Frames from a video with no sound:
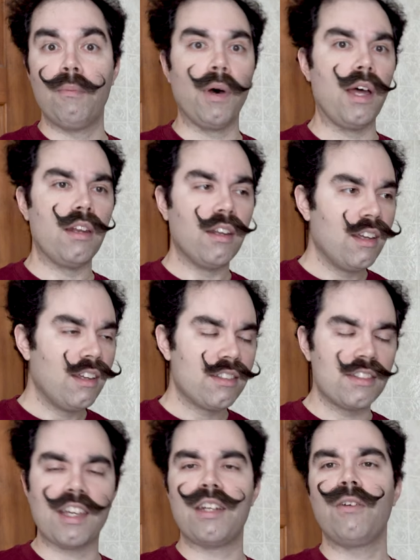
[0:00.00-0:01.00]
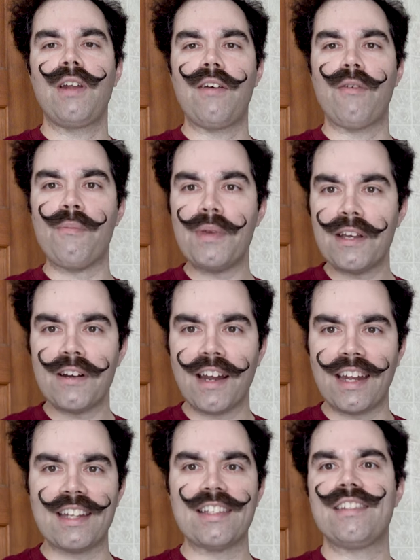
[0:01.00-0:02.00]
but since I don't have a beard,
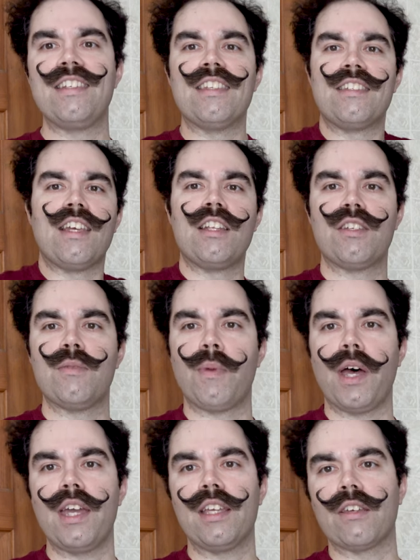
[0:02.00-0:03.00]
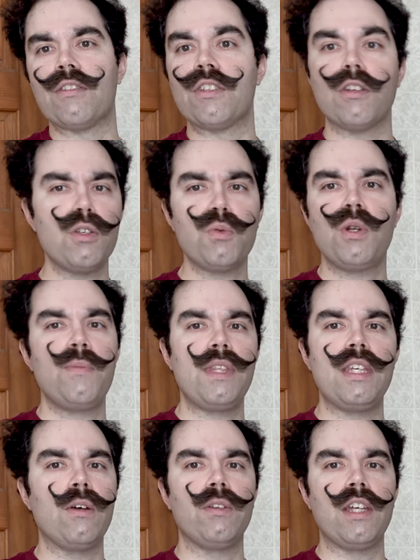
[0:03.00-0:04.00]
I didn't see the sense in buying those. And those would have been
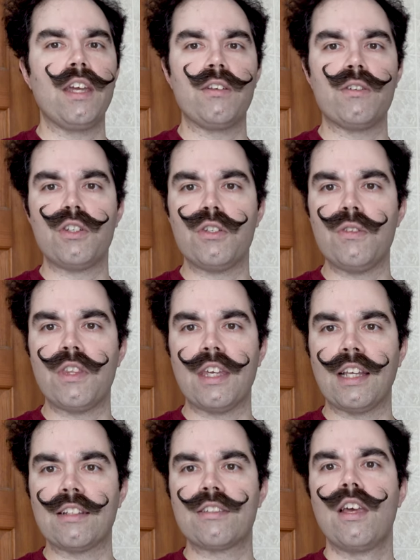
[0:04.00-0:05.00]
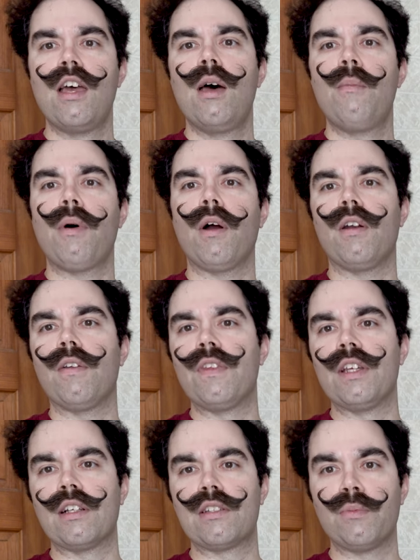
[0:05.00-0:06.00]
the only other two things part of
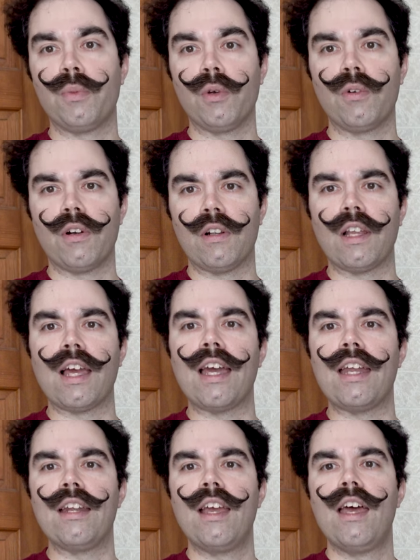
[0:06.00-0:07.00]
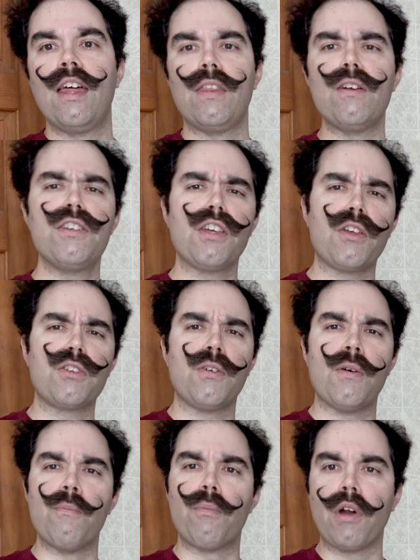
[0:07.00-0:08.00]
the Explorer line. There is
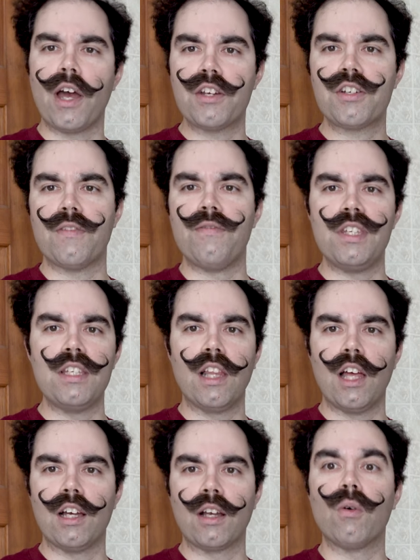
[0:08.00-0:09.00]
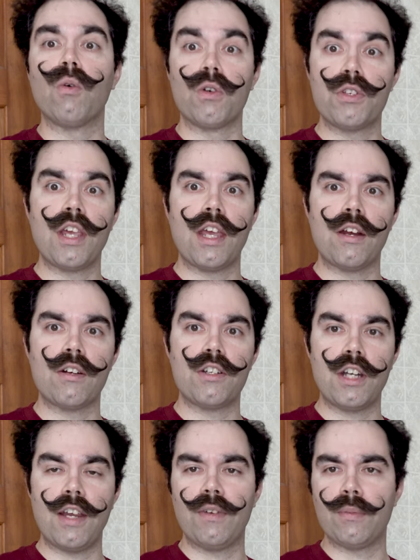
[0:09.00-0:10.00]
also a brush, a V-Long horsehair
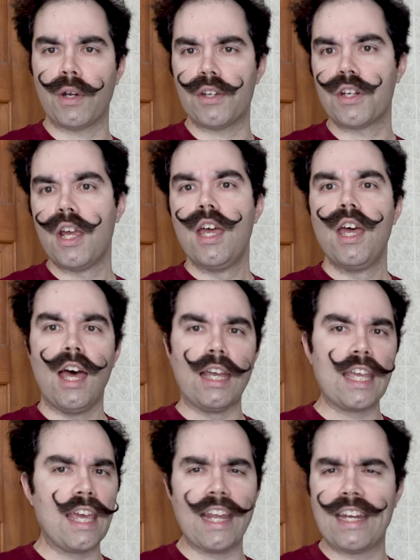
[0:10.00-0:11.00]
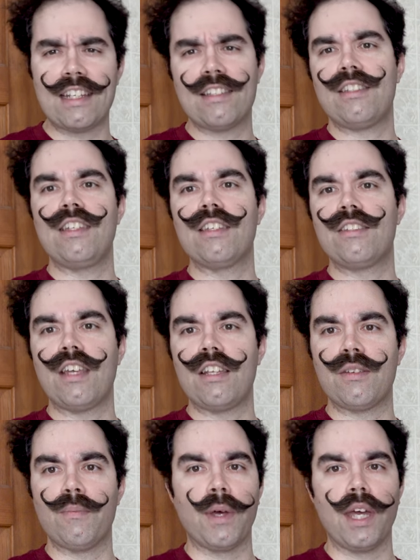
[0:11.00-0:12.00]
shaving brush. Again, I didn't see the
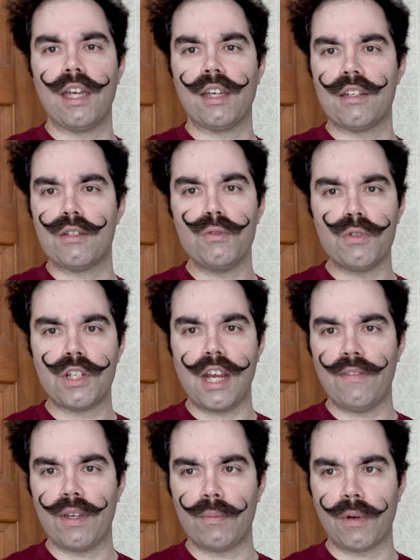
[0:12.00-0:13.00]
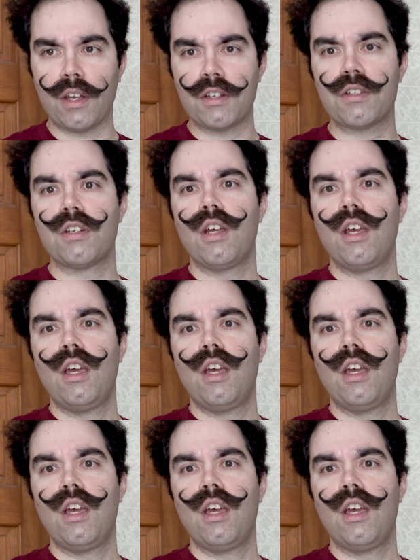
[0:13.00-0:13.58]
sense in buying a new shaving brush